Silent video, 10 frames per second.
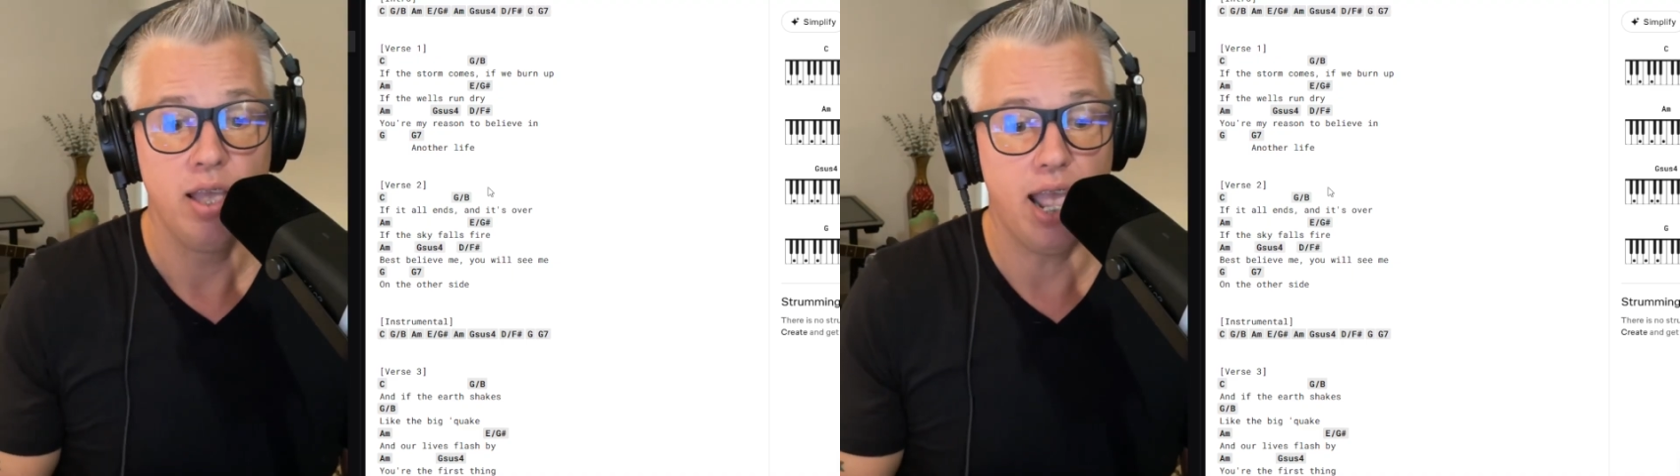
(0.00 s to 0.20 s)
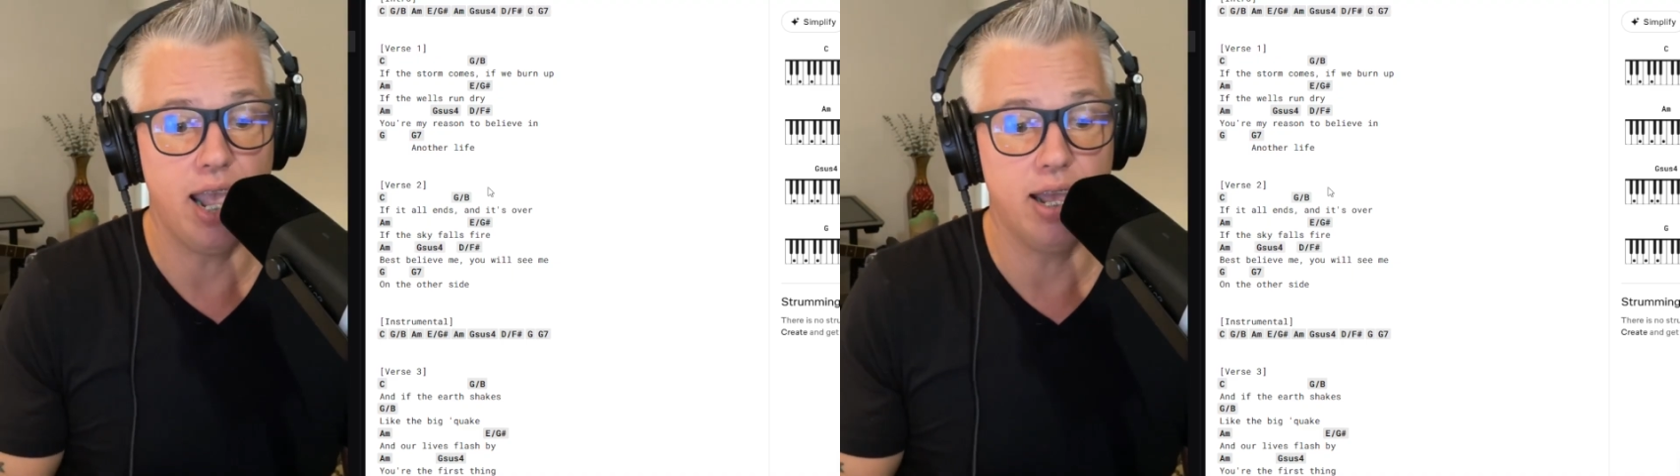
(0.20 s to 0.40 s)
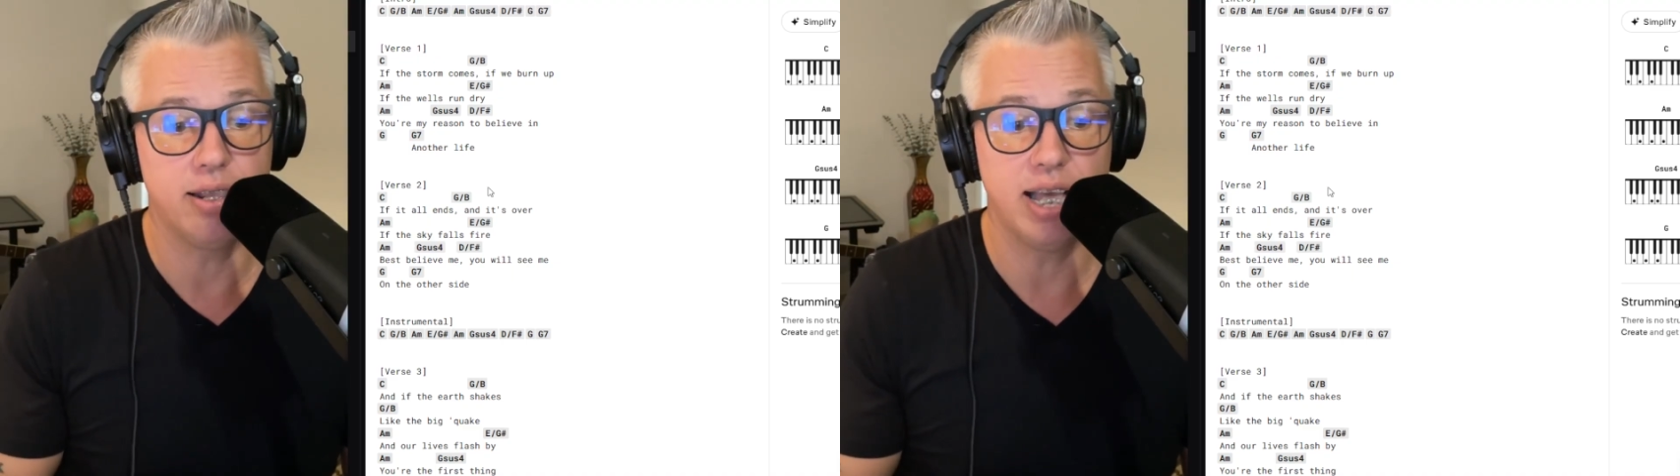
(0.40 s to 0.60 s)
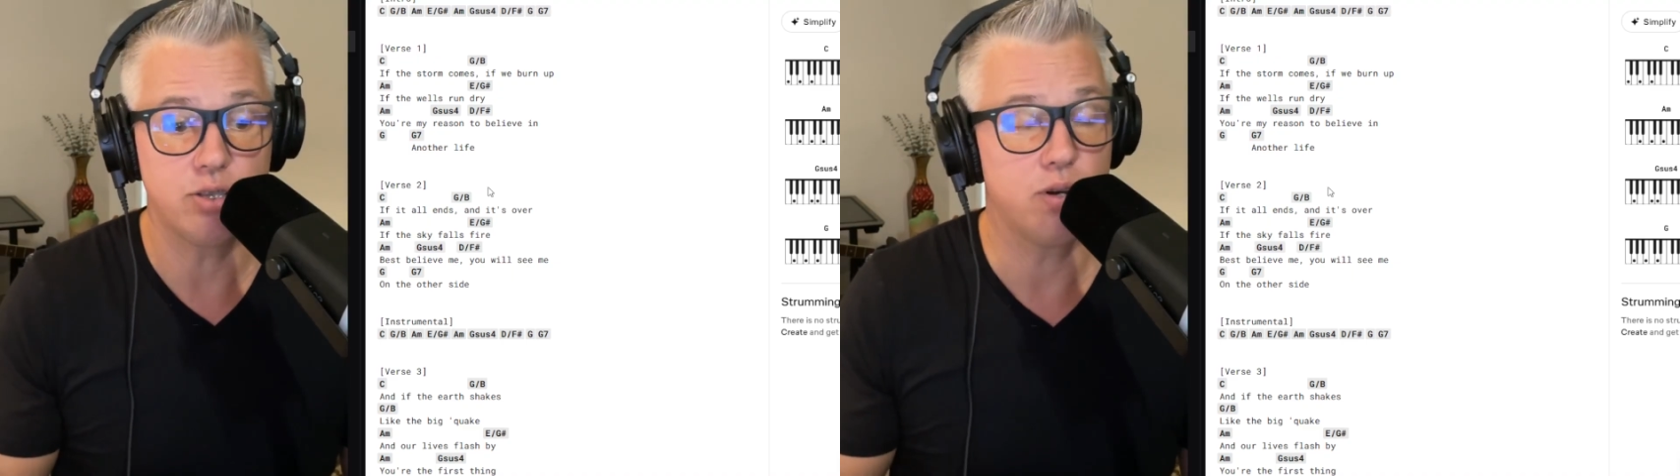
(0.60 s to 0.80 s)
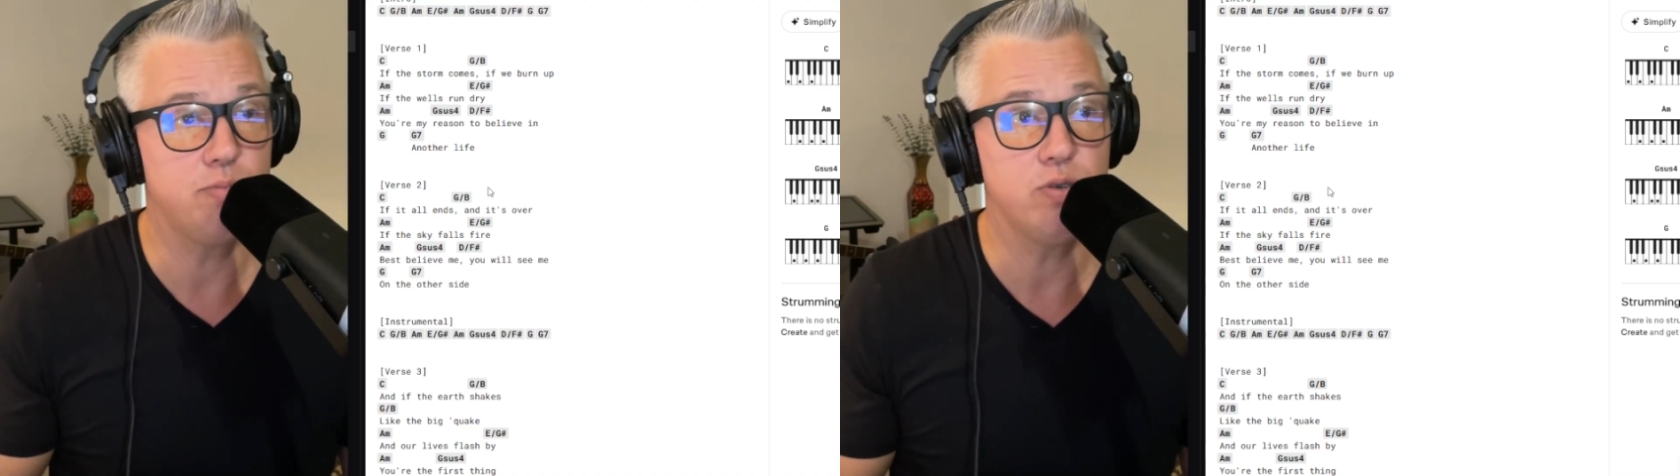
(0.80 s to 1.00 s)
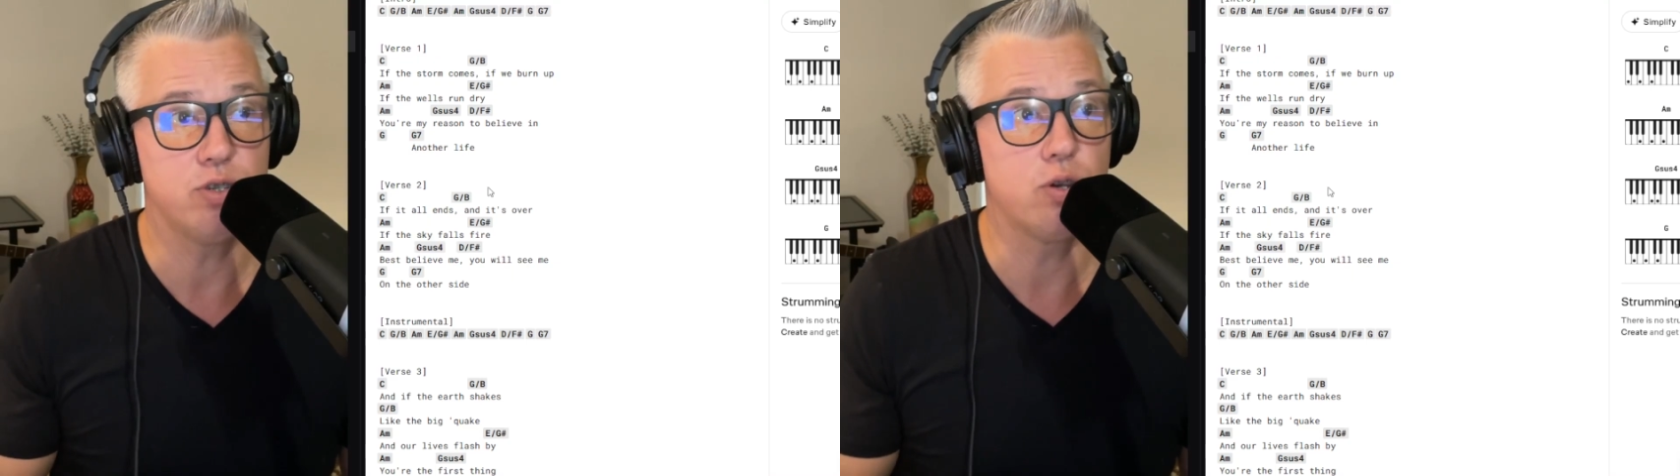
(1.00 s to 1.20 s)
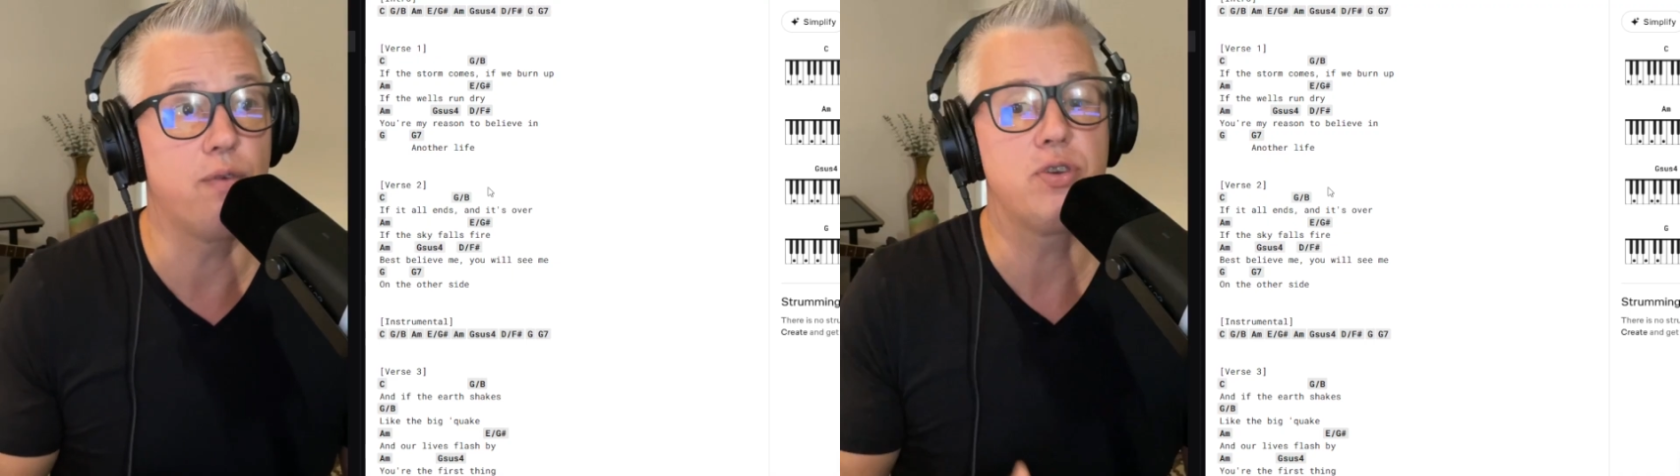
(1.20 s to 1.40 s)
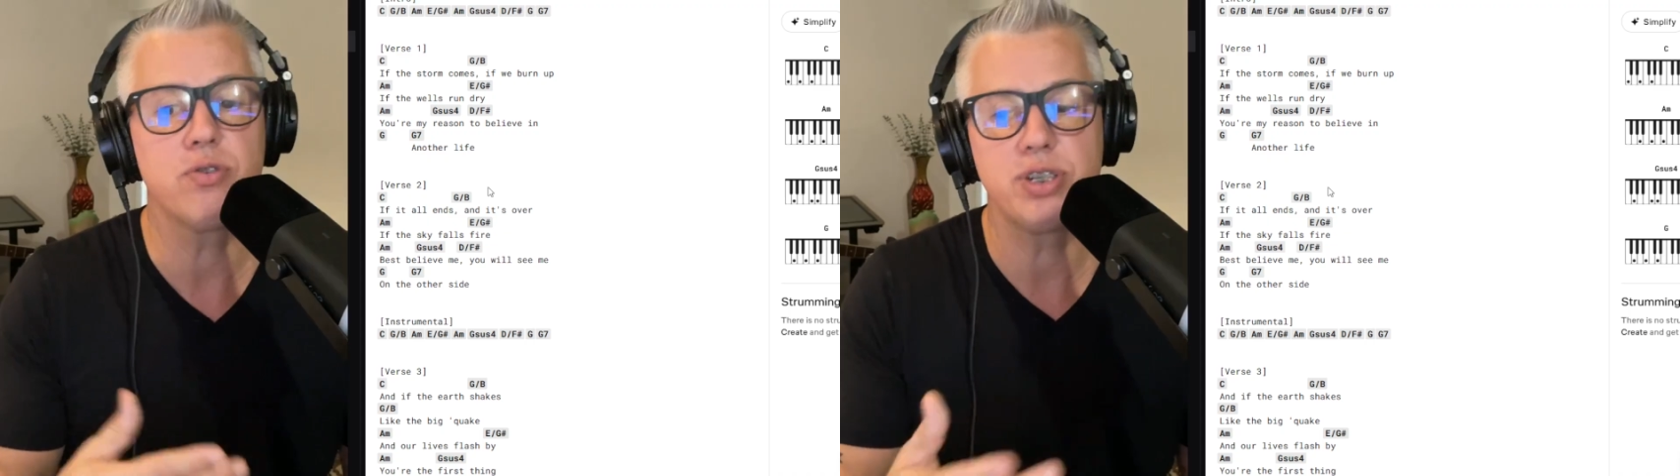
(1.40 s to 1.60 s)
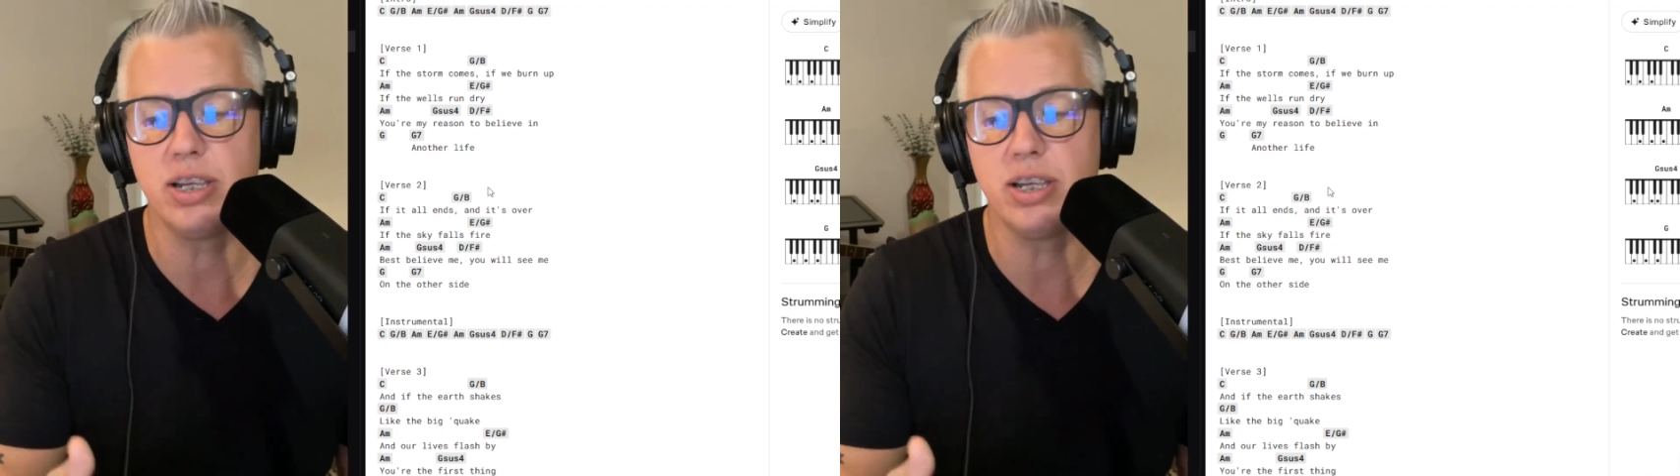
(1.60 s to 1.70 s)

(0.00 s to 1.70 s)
And that's what I'm doing. So if you're sitting